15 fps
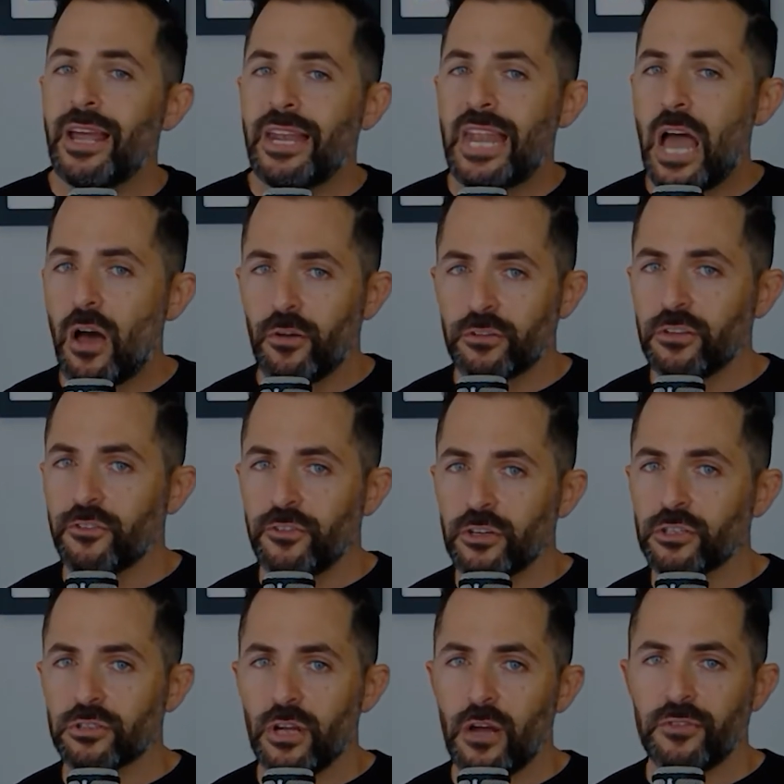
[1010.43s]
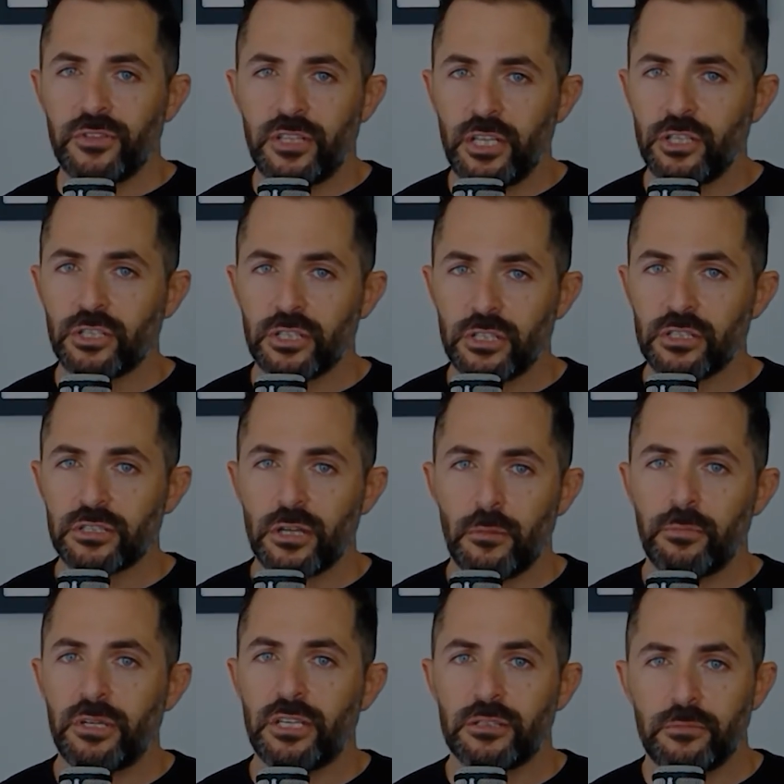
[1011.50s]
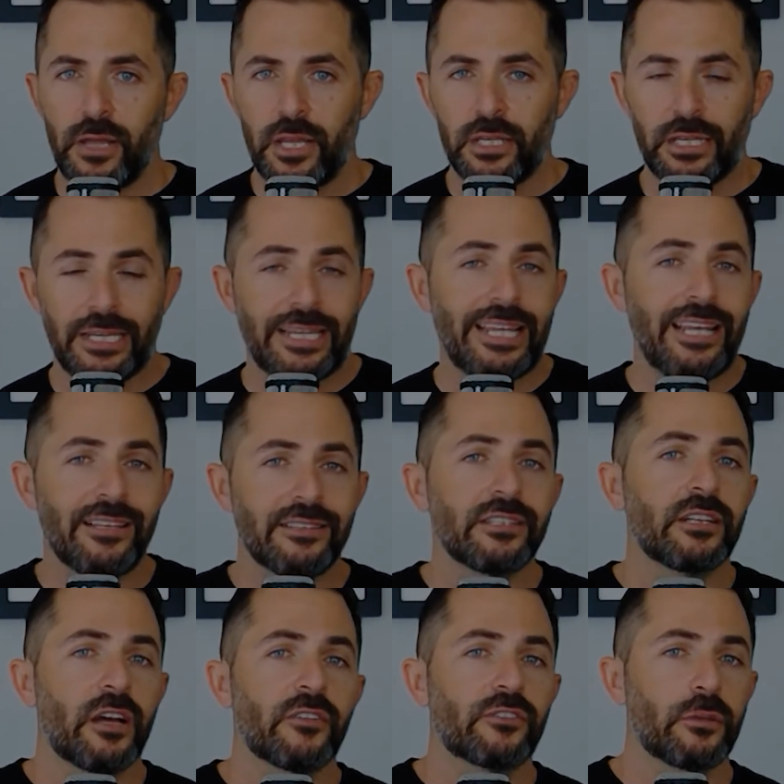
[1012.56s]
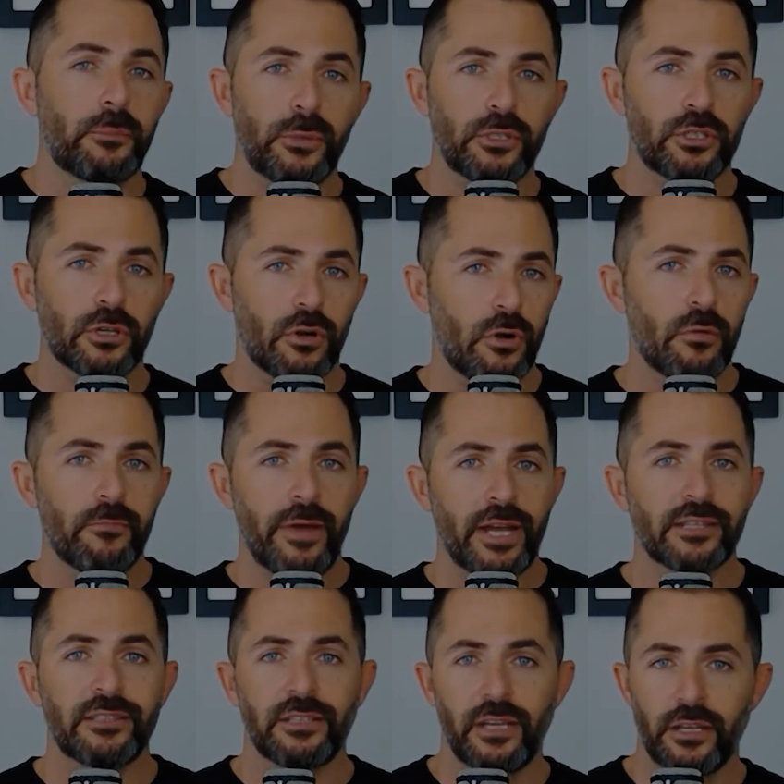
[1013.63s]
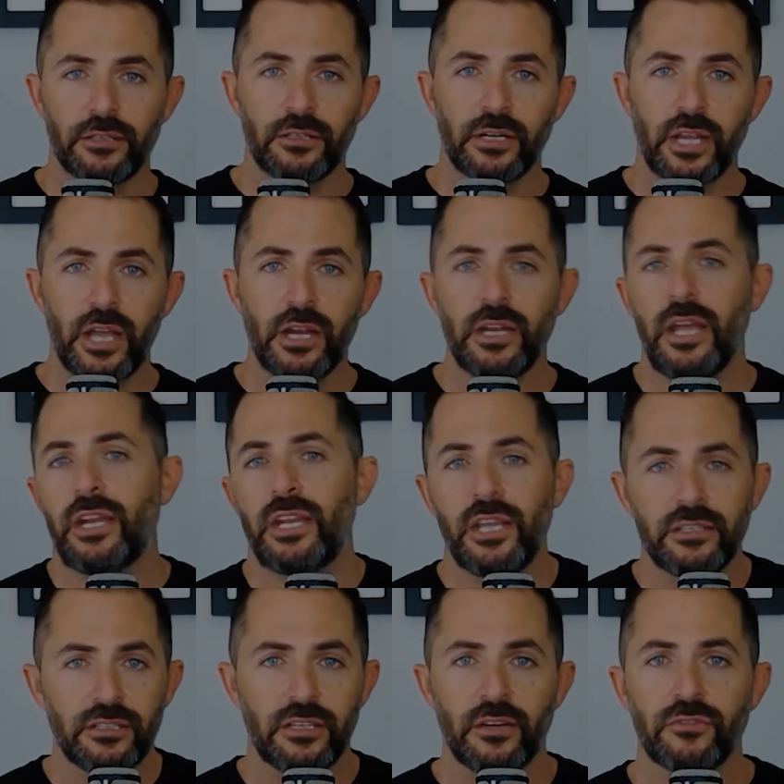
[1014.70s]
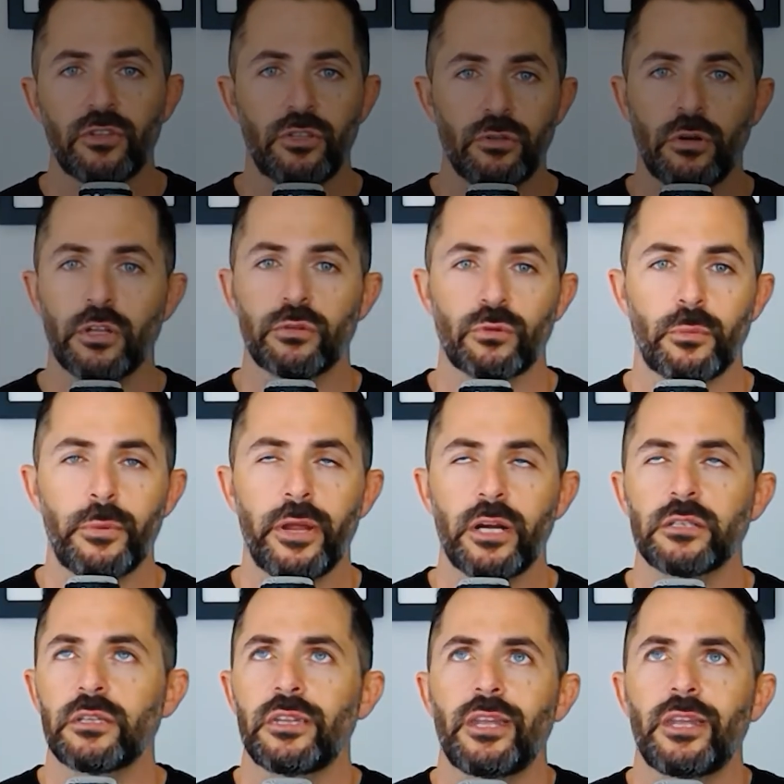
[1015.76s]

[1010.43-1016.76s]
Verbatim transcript: Now, if the first offer the insurance company is making is enough to put your home back together again and is enough to do all the repairs,